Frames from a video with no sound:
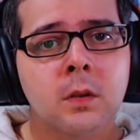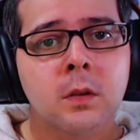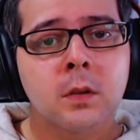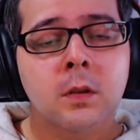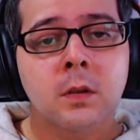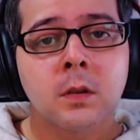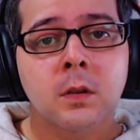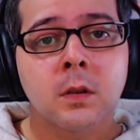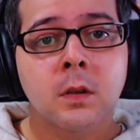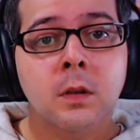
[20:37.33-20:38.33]

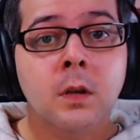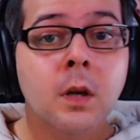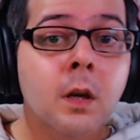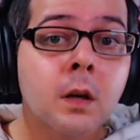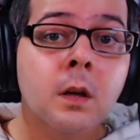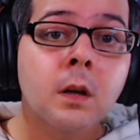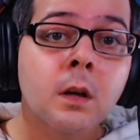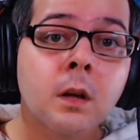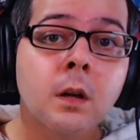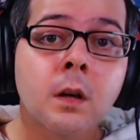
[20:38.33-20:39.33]

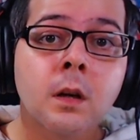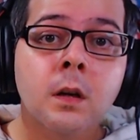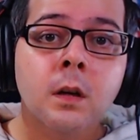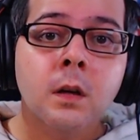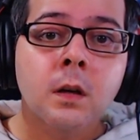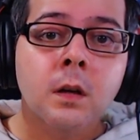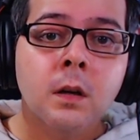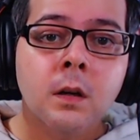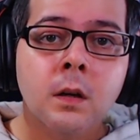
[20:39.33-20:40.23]
Nobody speaks.